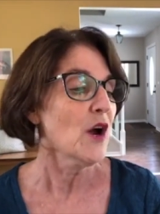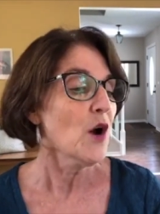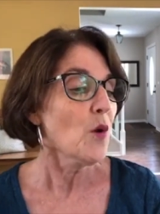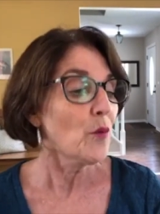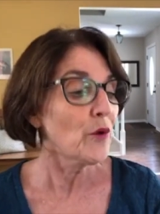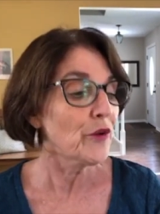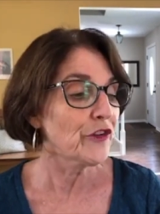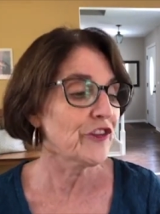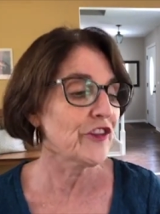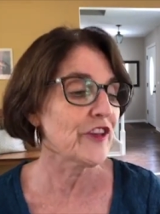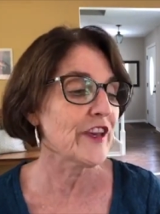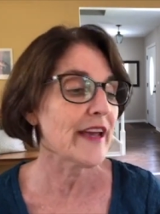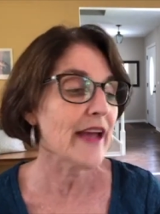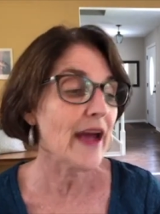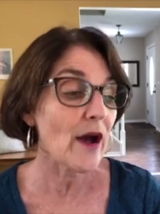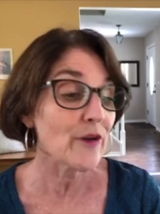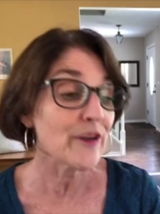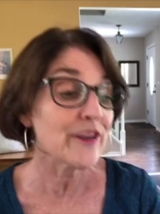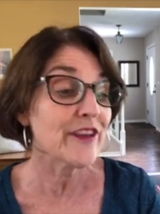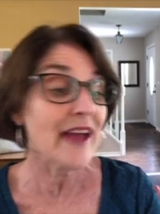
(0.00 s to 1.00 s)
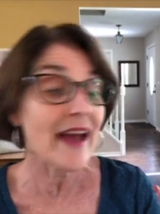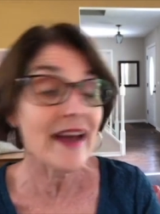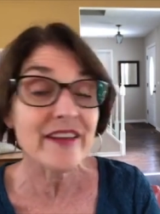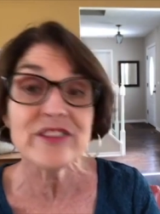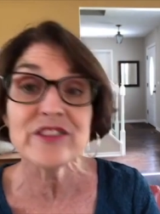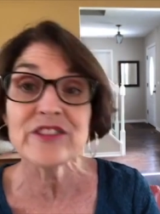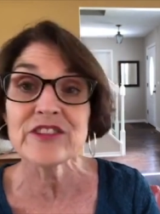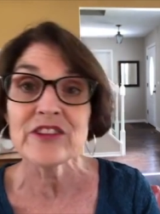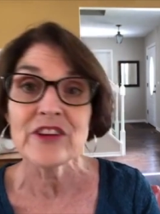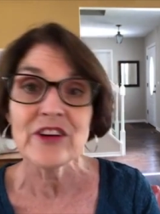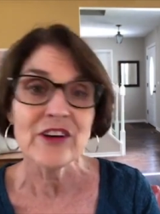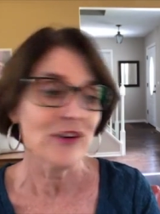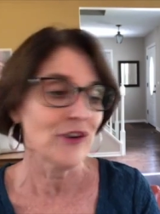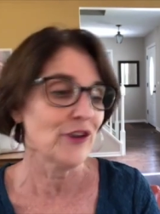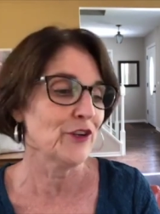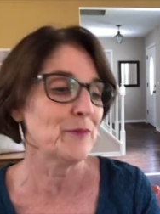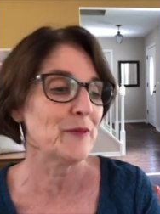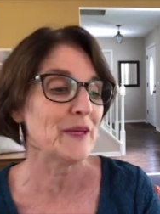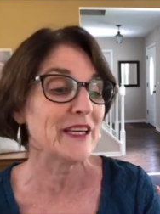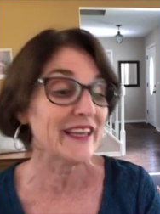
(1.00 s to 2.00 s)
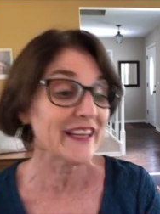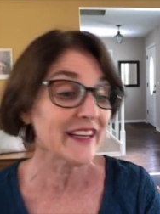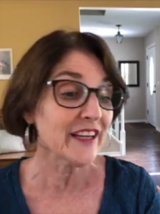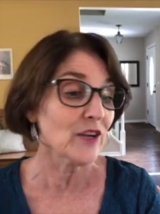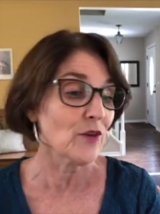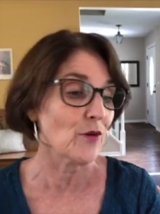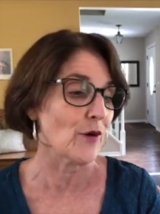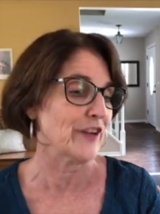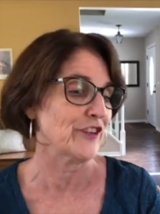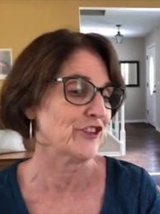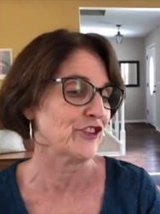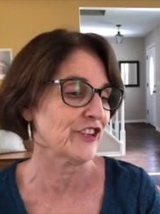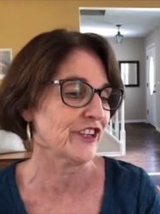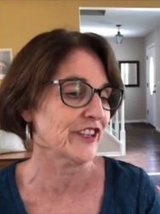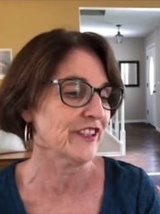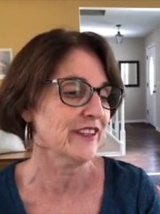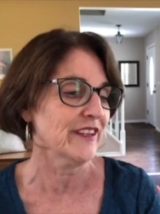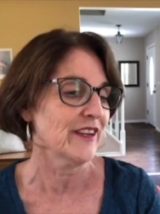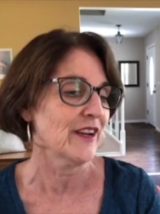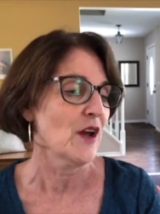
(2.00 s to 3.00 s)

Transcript: We'll see how yes could begin a question.